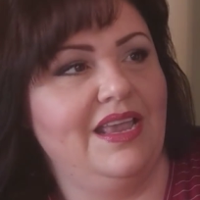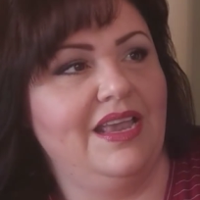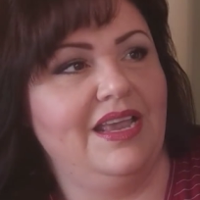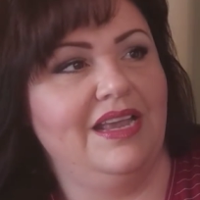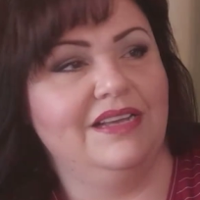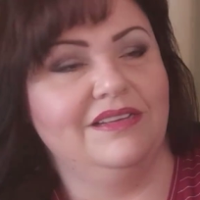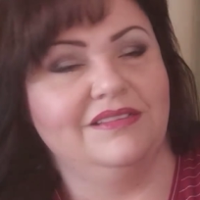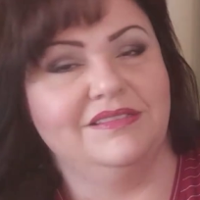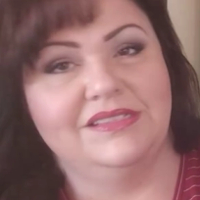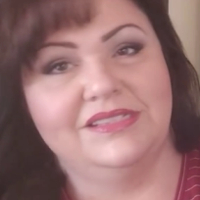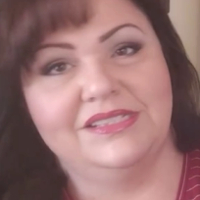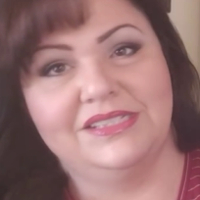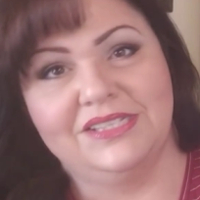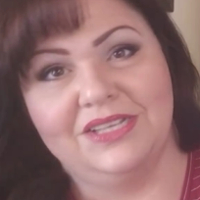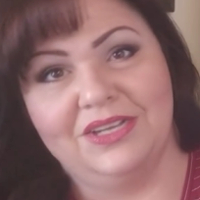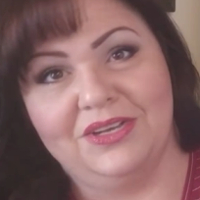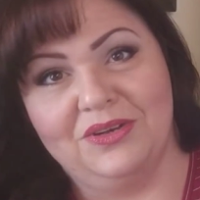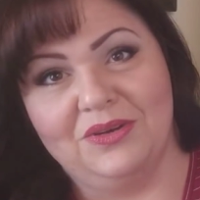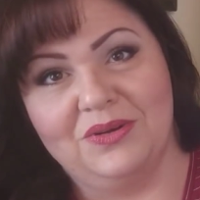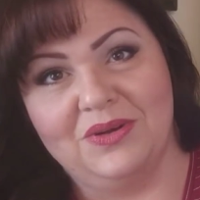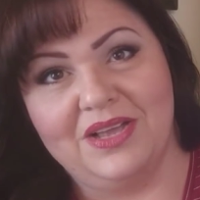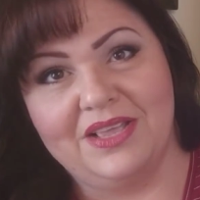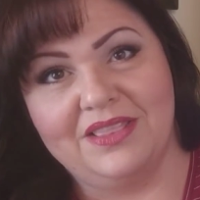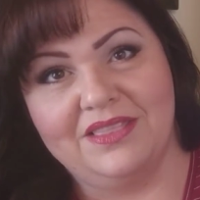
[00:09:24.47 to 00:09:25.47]
And
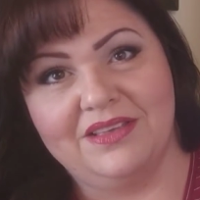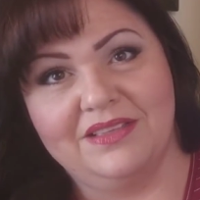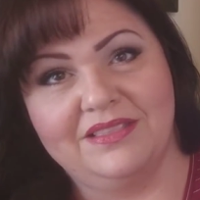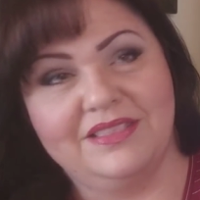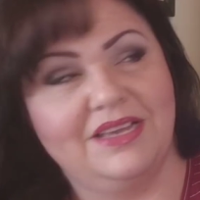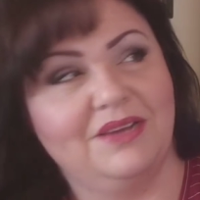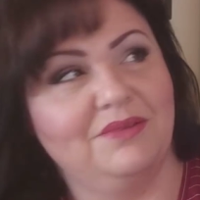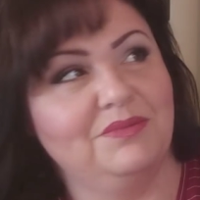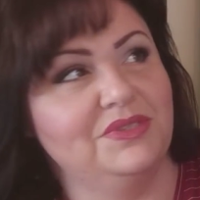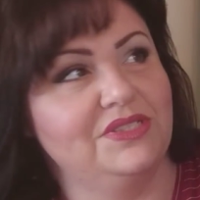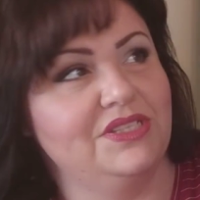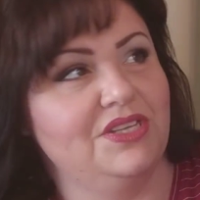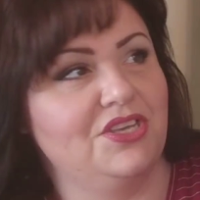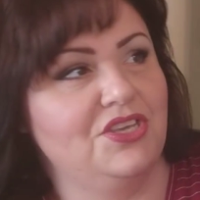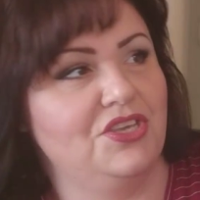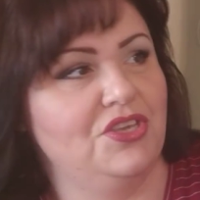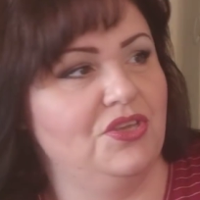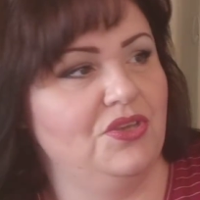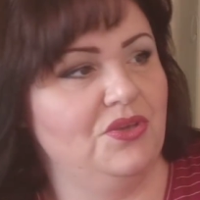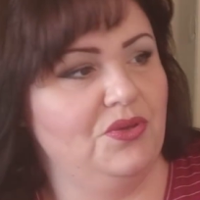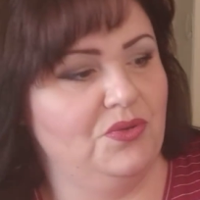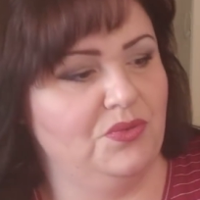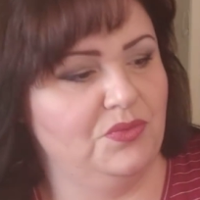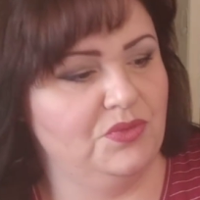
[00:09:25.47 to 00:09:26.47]
so I thought that was a
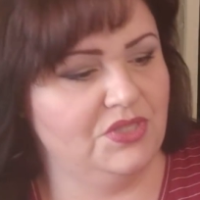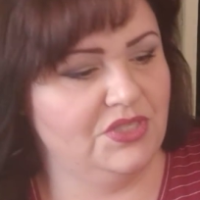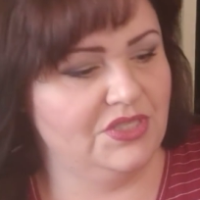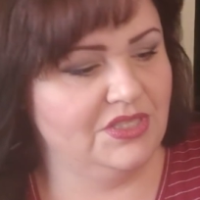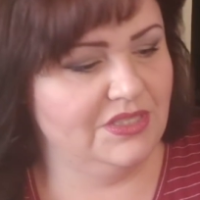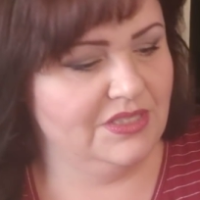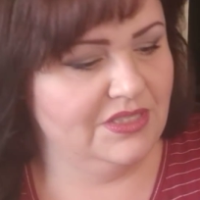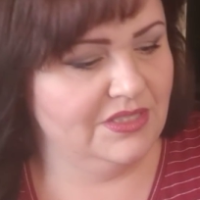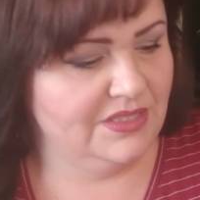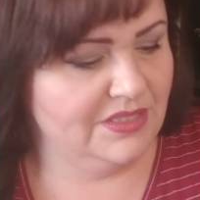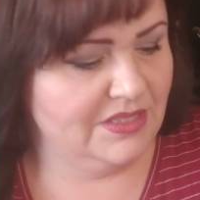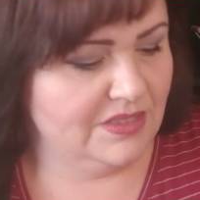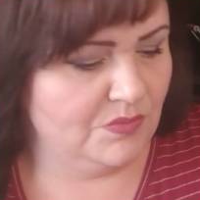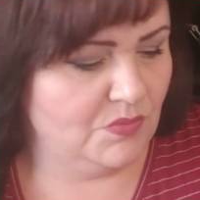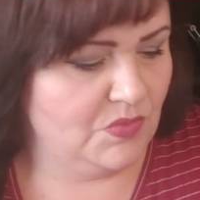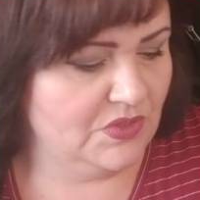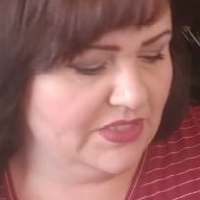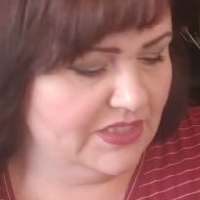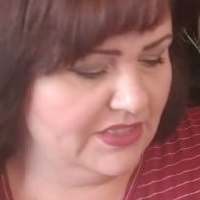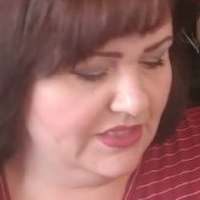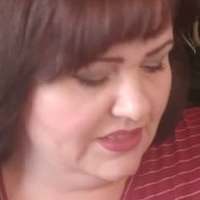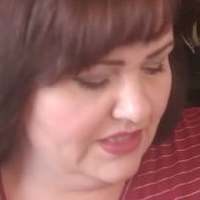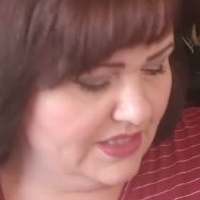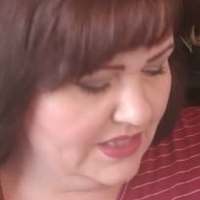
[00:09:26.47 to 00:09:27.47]
cute,
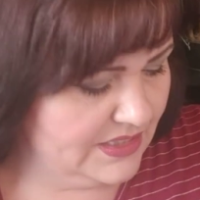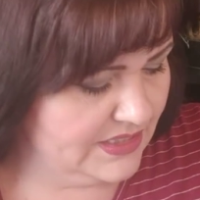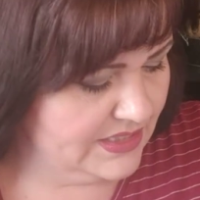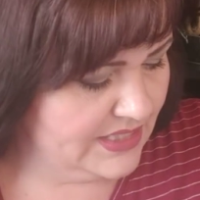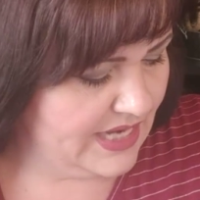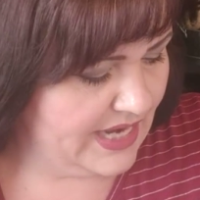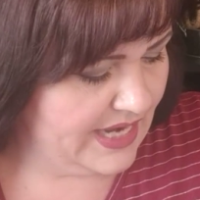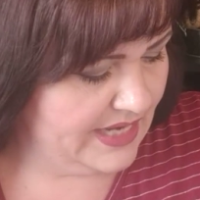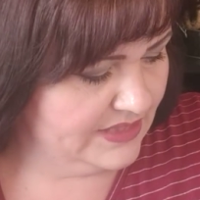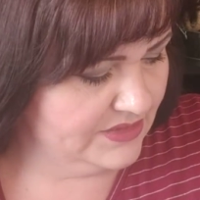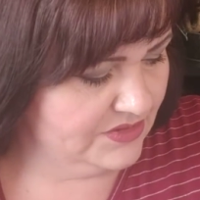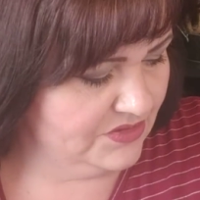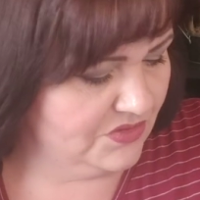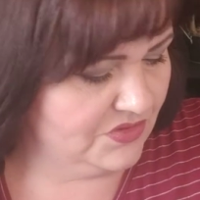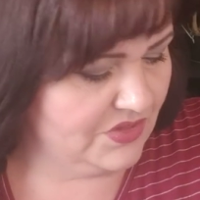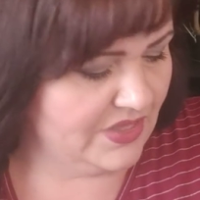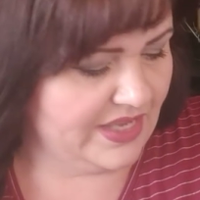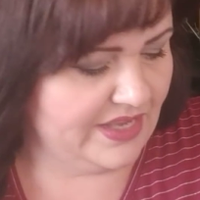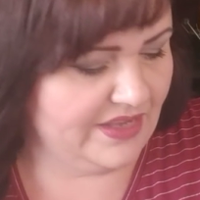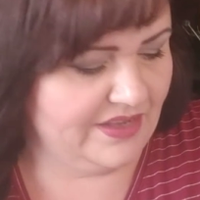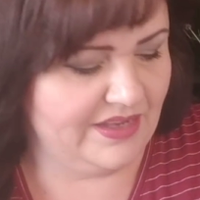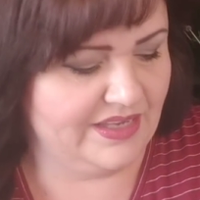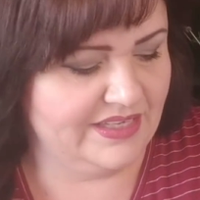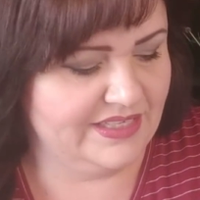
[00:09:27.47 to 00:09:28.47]
what do the tags look
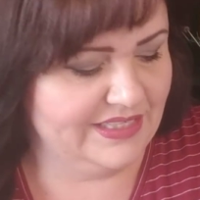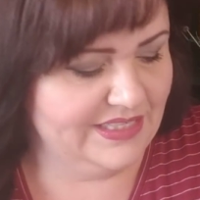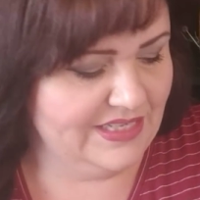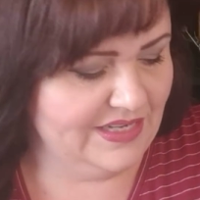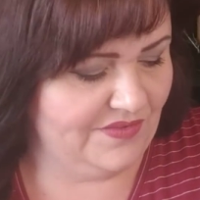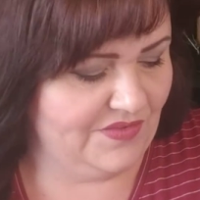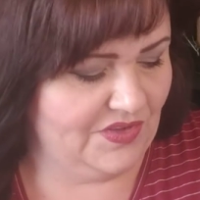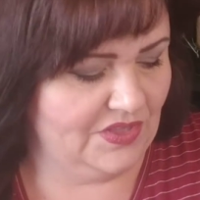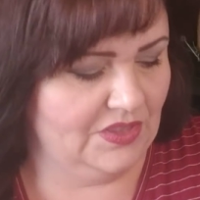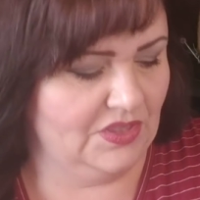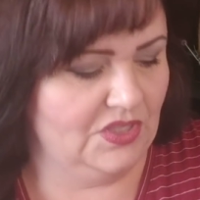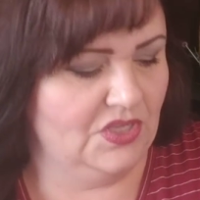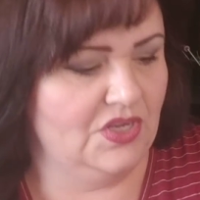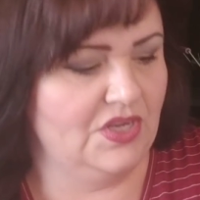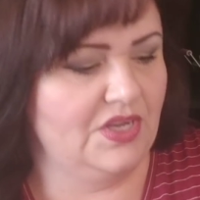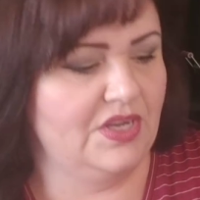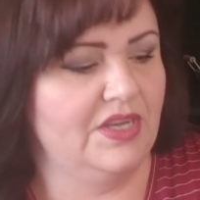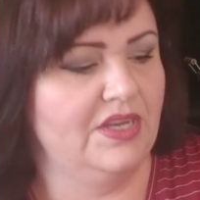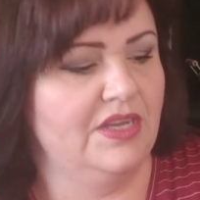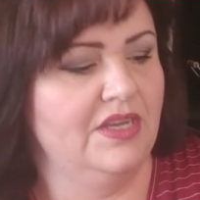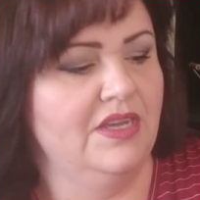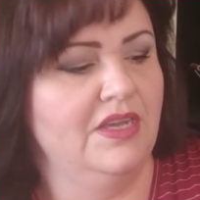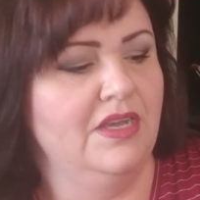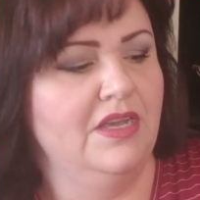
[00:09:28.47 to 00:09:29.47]
like? I didn't even look.